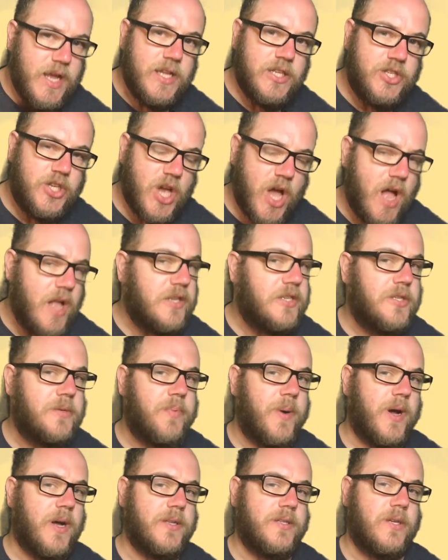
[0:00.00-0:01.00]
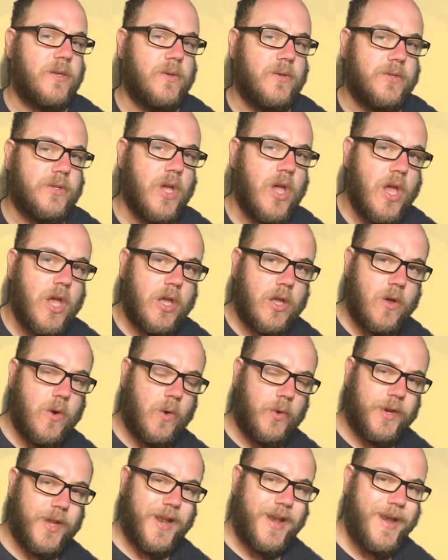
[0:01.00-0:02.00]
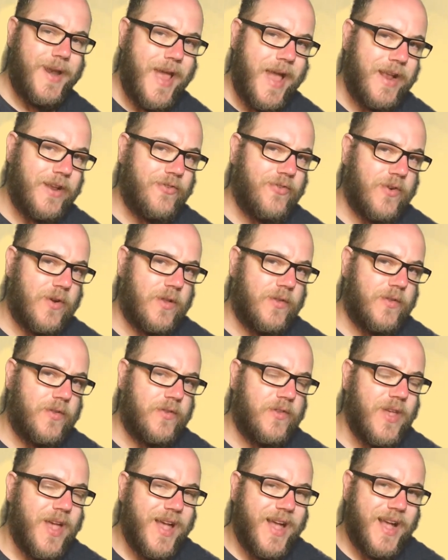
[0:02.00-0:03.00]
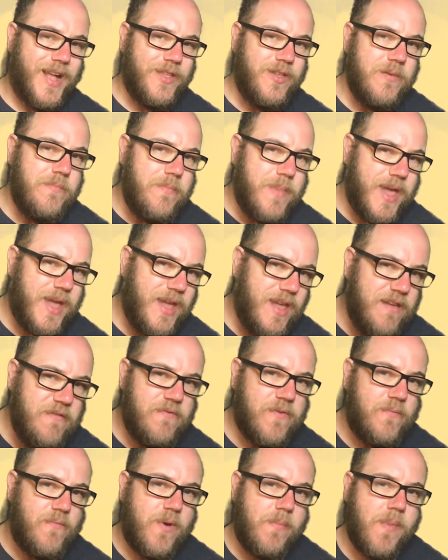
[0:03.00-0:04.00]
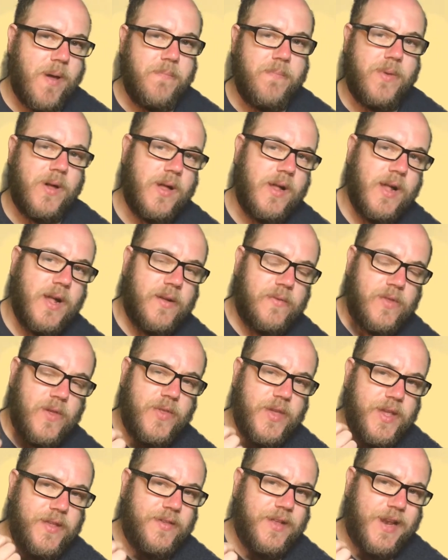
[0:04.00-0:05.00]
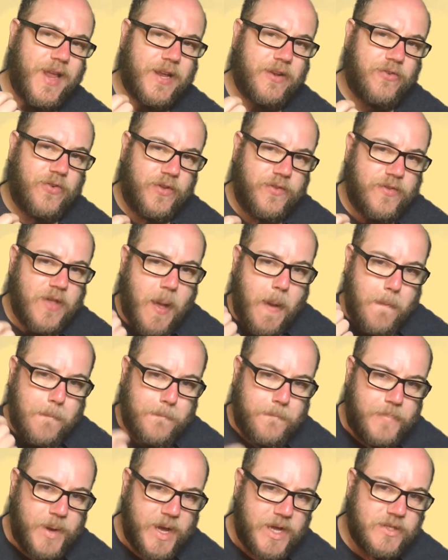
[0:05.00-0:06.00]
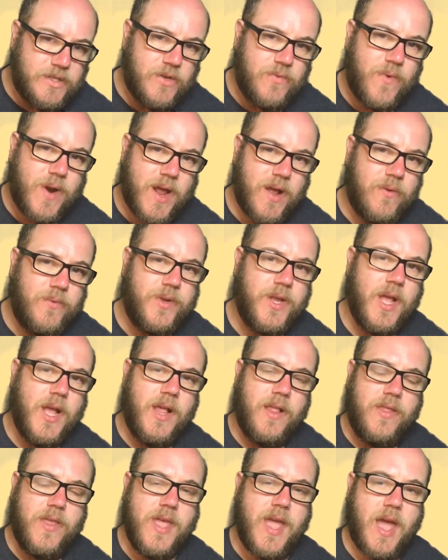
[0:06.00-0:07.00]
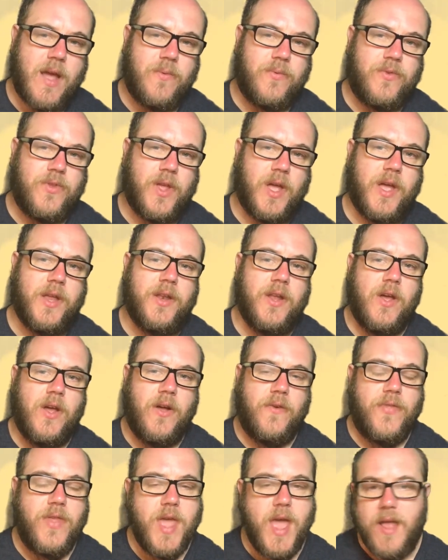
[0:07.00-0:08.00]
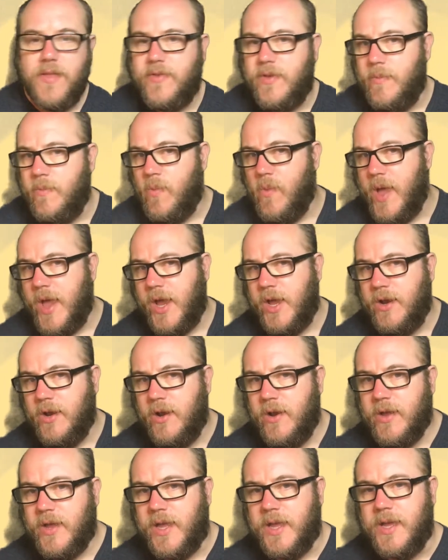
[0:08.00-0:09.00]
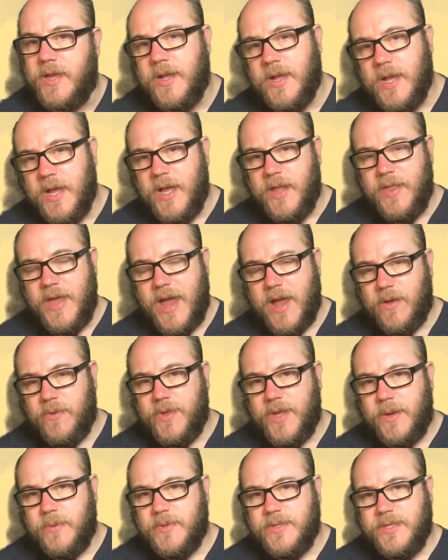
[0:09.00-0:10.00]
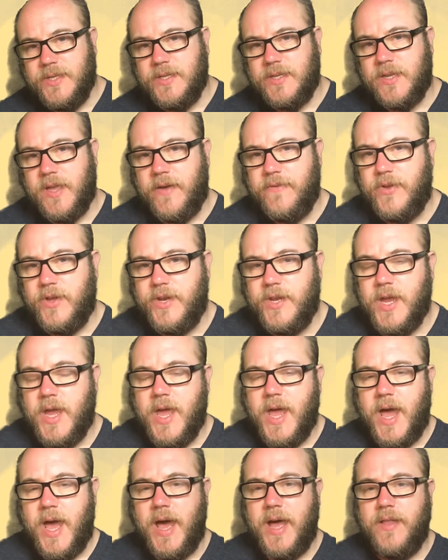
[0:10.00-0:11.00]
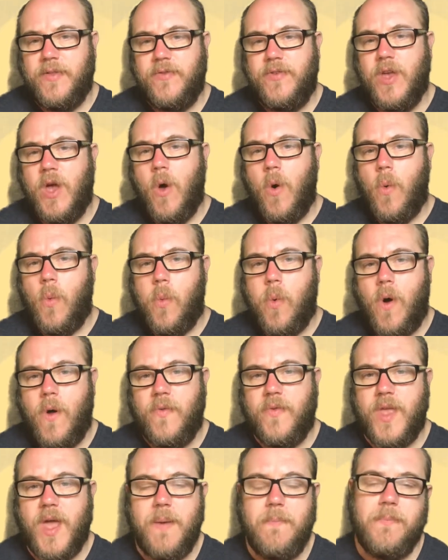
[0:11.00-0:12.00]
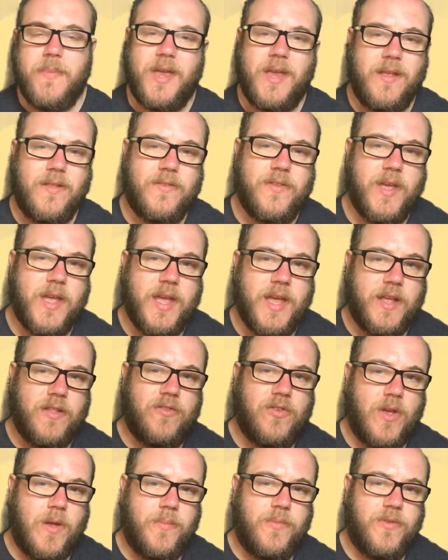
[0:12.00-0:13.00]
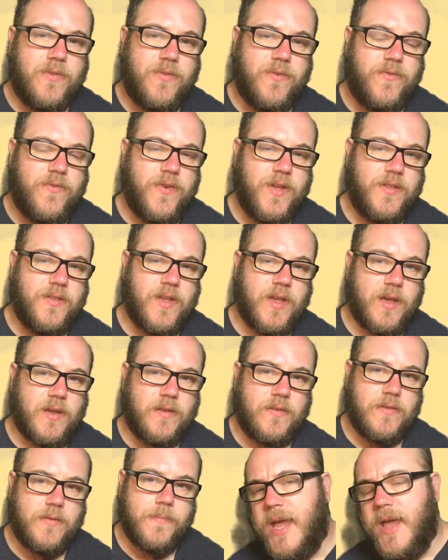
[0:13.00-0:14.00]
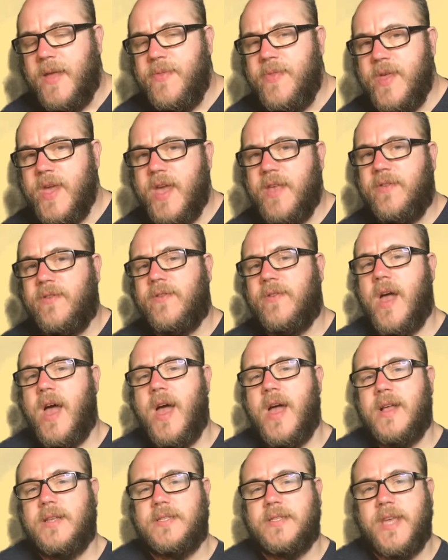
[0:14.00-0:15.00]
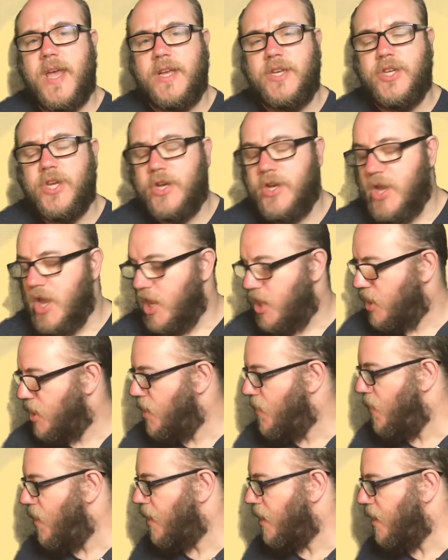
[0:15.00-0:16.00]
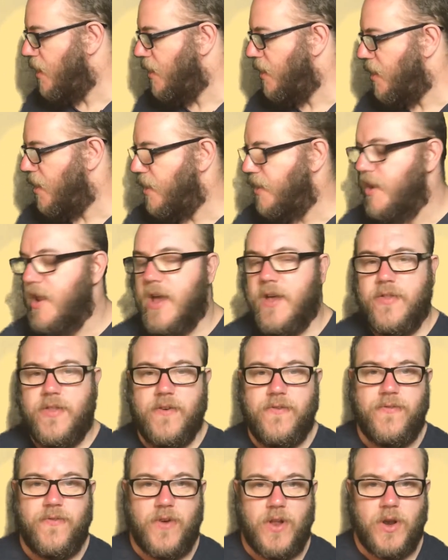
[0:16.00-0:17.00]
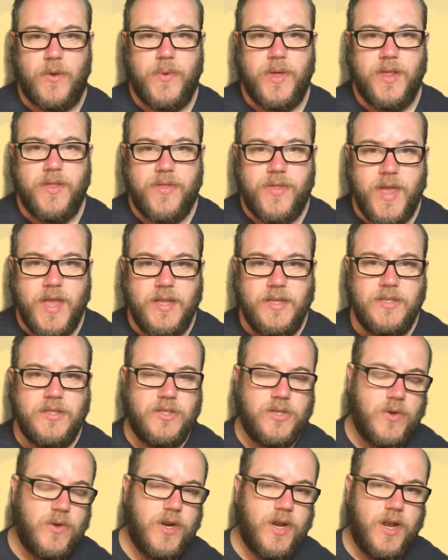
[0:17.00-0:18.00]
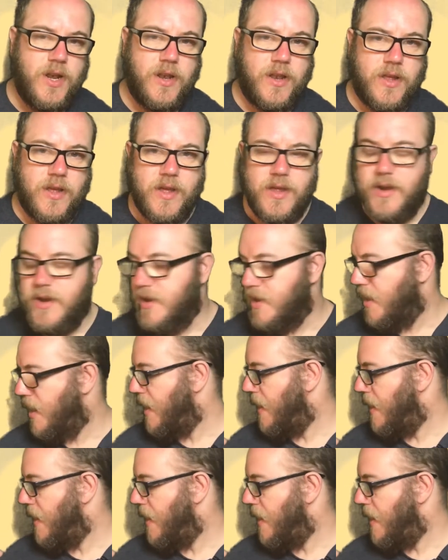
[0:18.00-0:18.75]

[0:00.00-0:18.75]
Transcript: charged particles called electrons, and you may even remember that these electrons buzz around the outside of the atom. We're going to look at how that was discovered and what that means in terms of the physics. In this section, you are going to learn the following things. You're going to learn